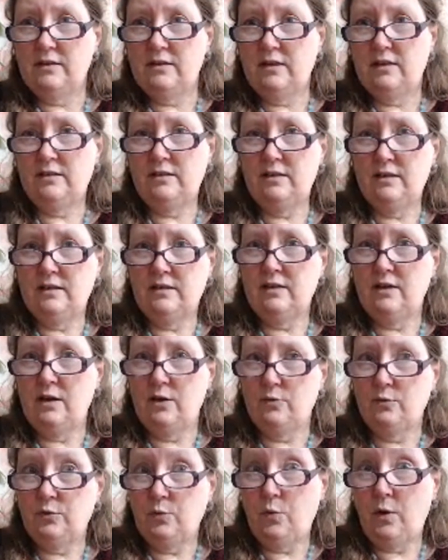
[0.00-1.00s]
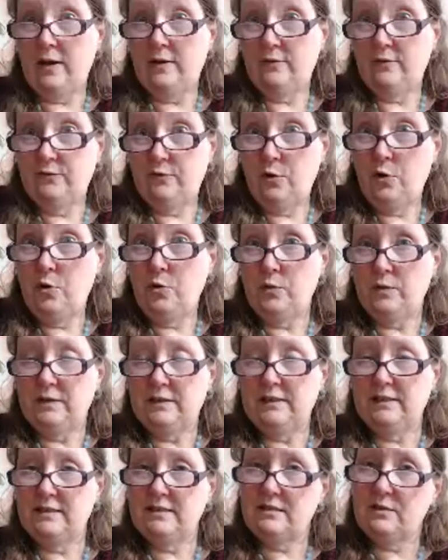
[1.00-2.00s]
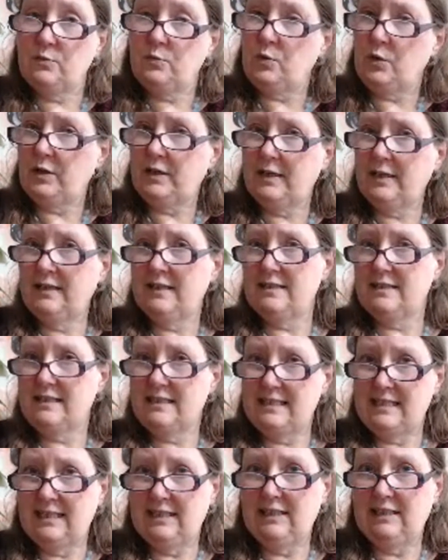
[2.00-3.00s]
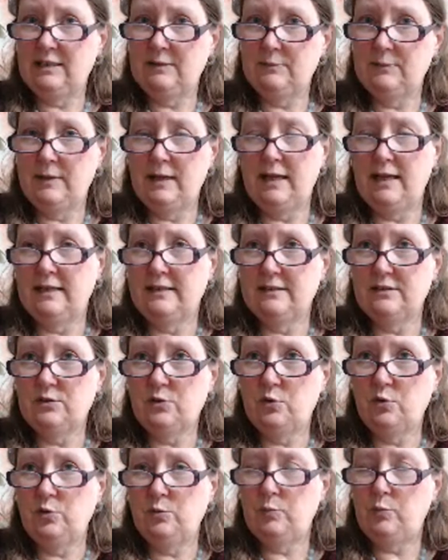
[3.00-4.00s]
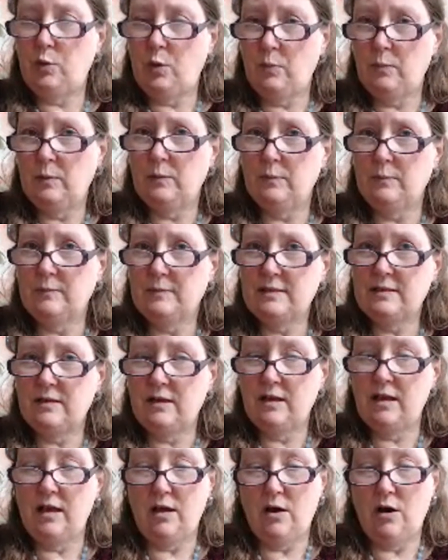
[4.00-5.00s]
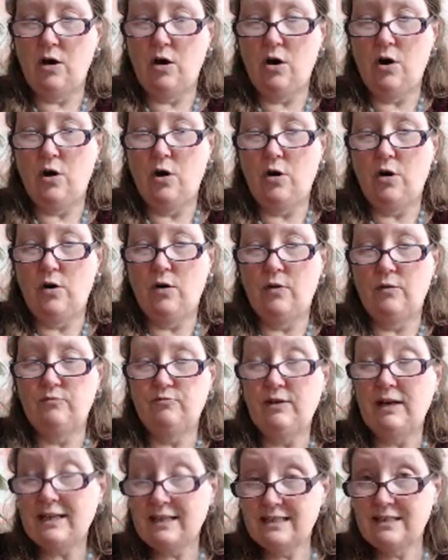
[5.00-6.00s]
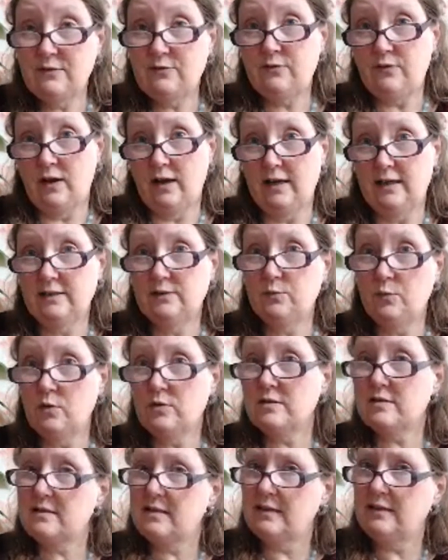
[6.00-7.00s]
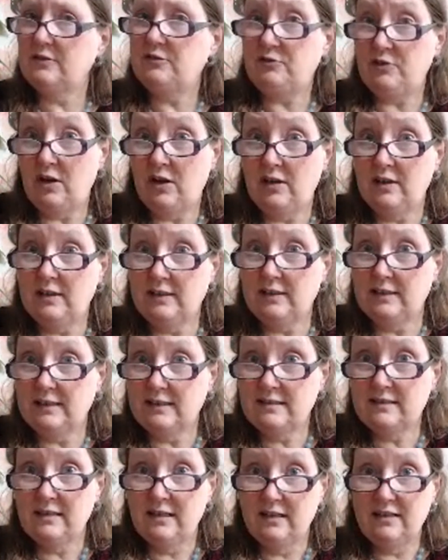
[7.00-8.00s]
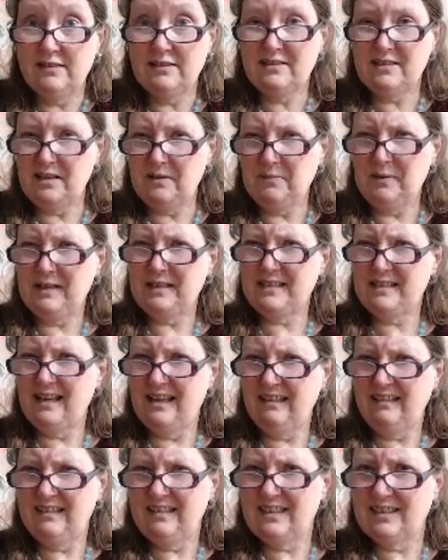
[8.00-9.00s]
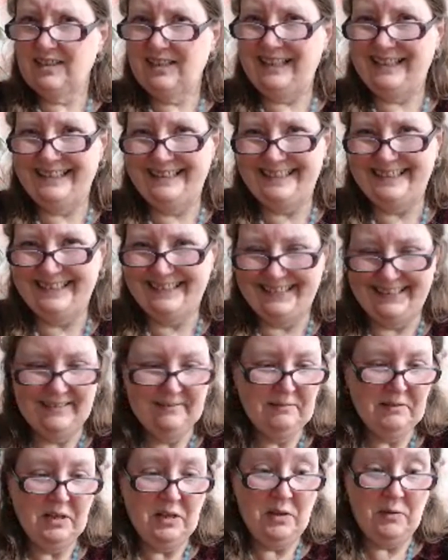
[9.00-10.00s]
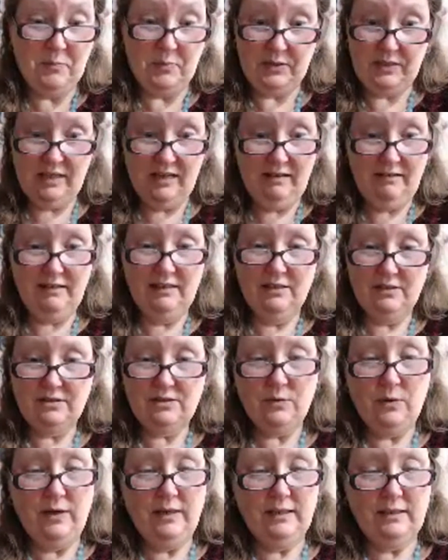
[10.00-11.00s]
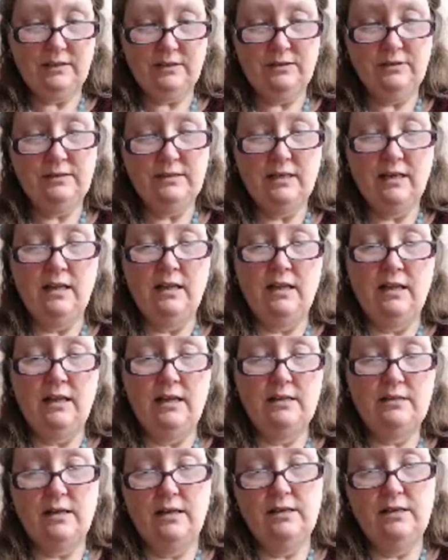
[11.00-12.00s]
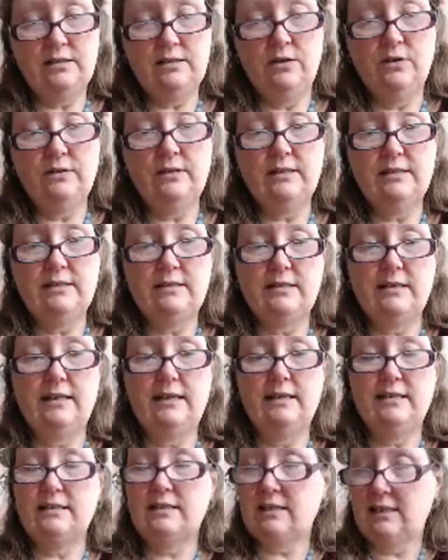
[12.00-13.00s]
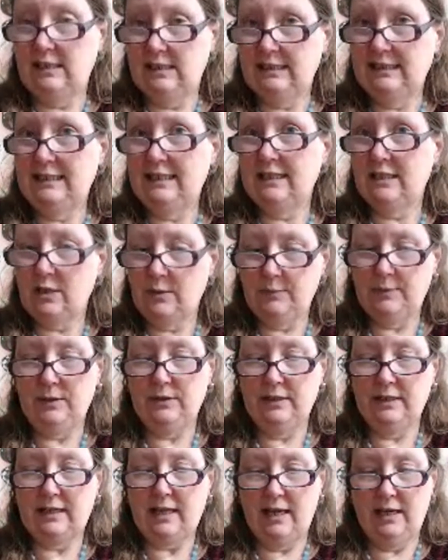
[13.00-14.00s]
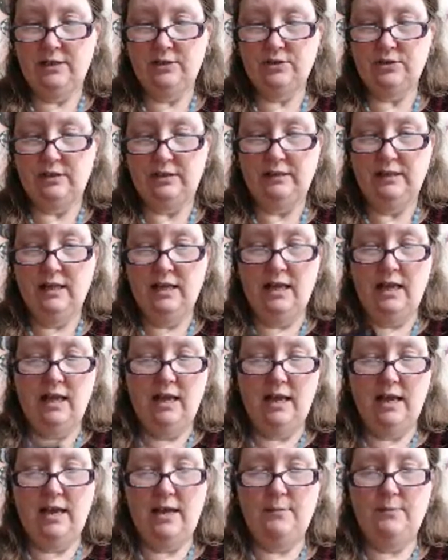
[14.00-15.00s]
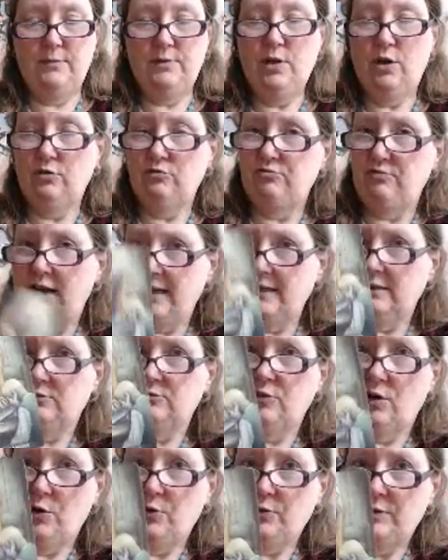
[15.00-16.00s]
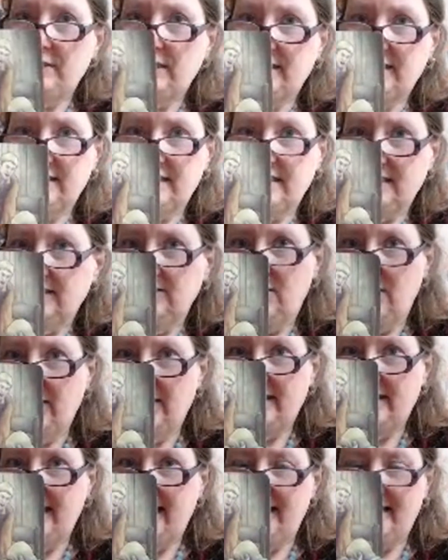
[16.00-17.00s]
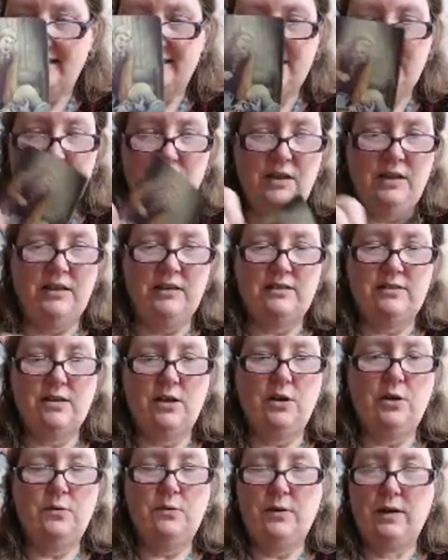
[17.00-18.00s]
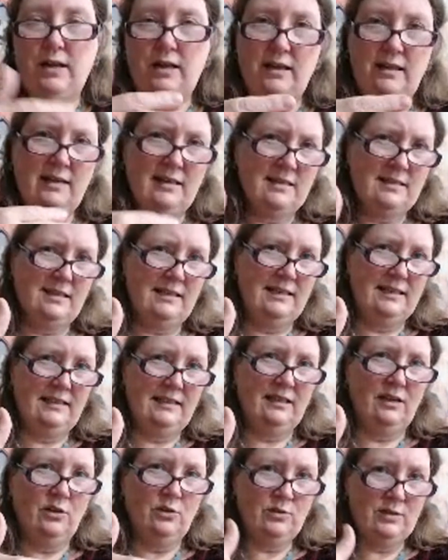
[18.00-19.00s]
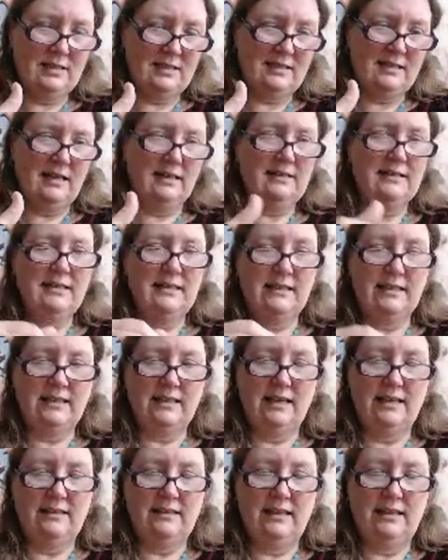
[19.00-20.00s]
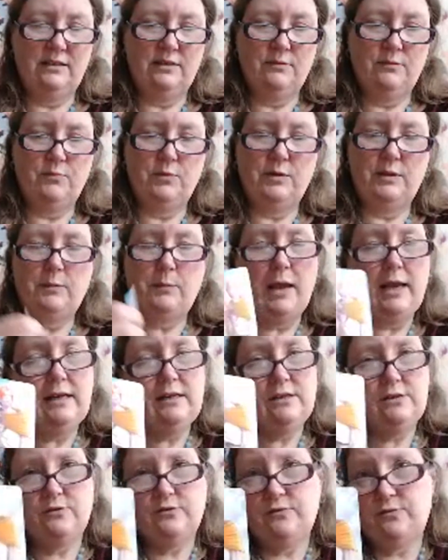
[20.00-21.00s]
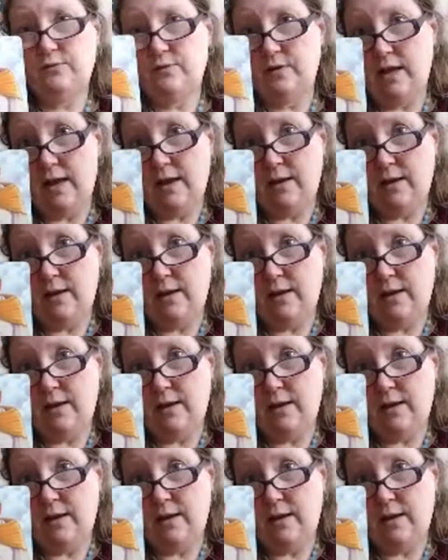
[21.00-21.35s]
you know, the way forward is to working as a team, and all problems are rectified once they arise. Does that make sense? But yeah, it looks quite good, as long as it's clear communication, not railroading like that. So listening, understanding, and then with the page of